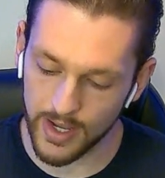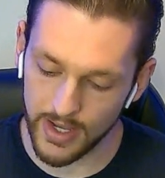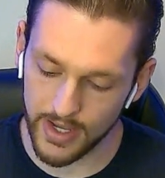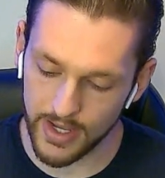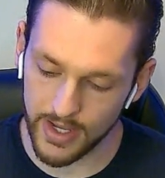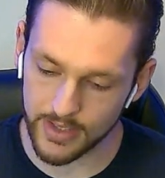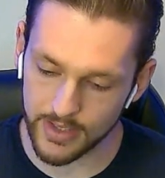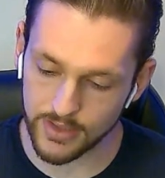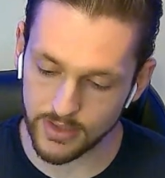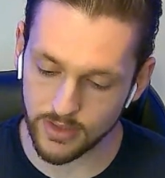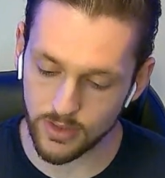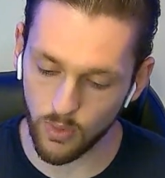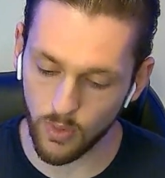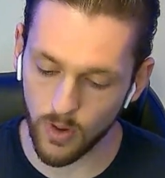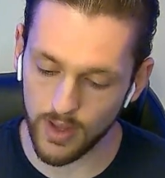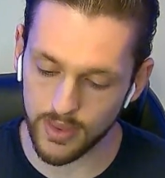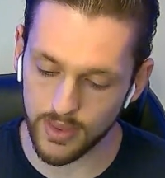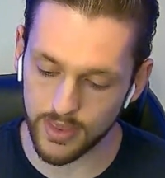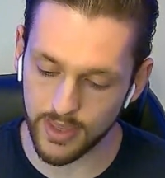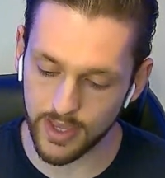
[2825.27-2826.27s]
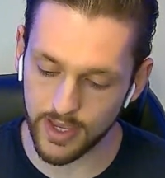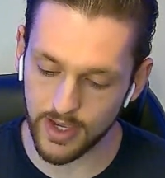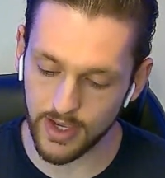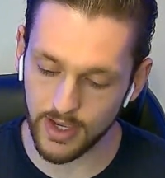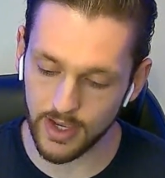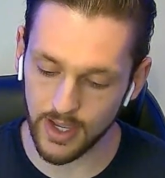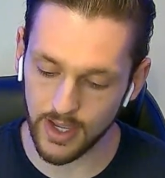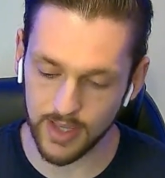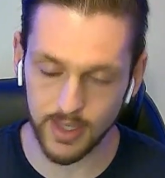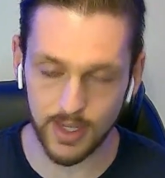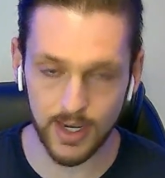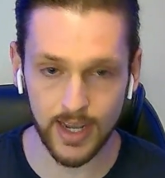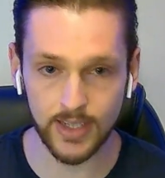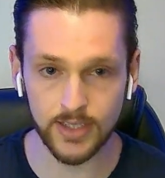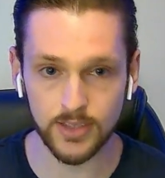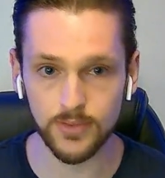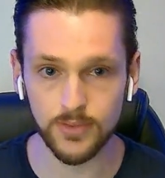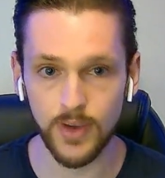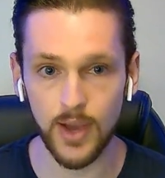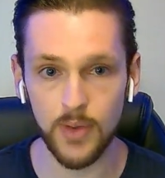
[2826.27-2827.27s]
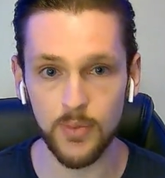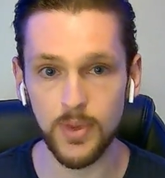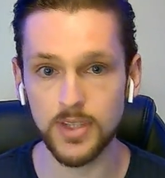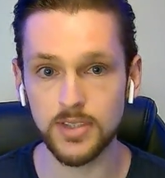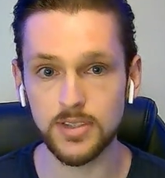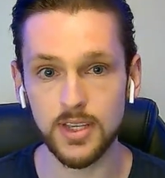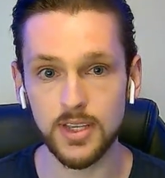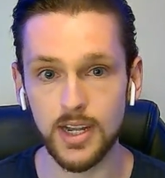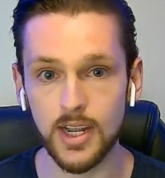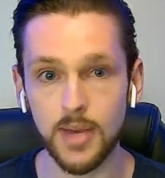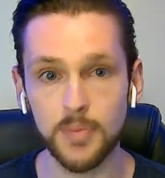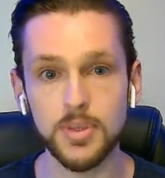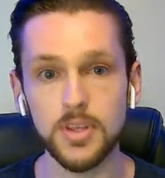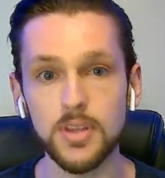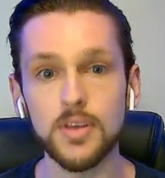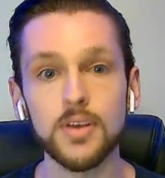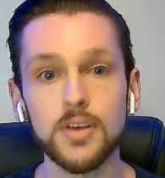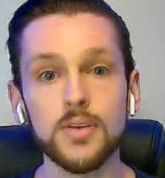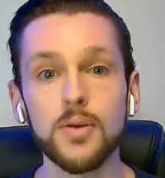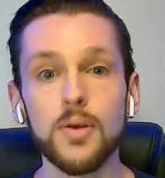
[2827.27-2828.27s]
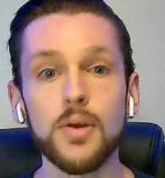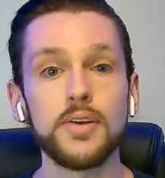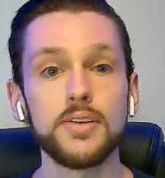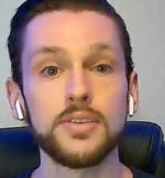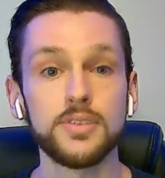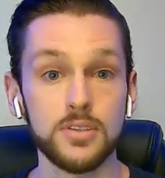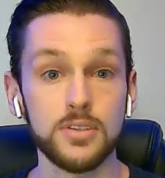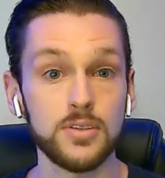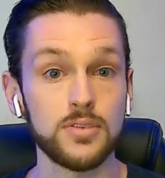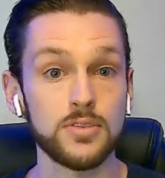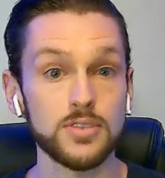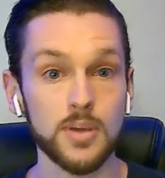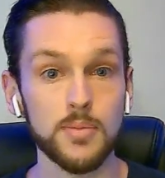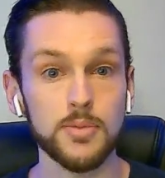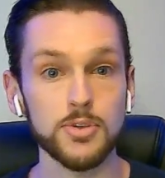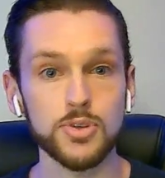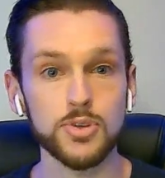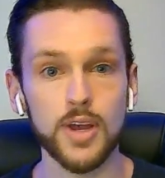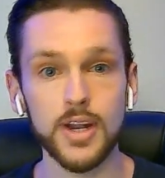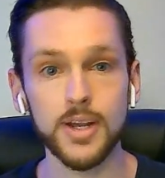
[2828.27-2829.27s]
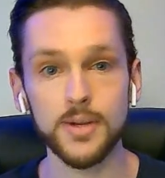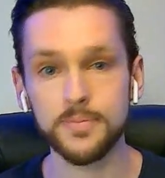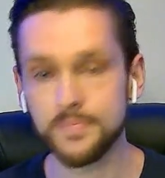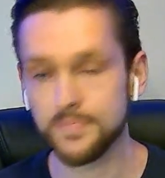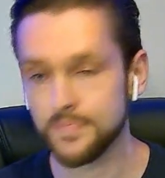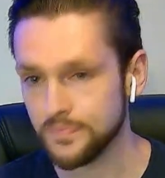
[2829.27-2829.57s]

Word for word: is the one thing in the next five weeks leading up to the to summer shredding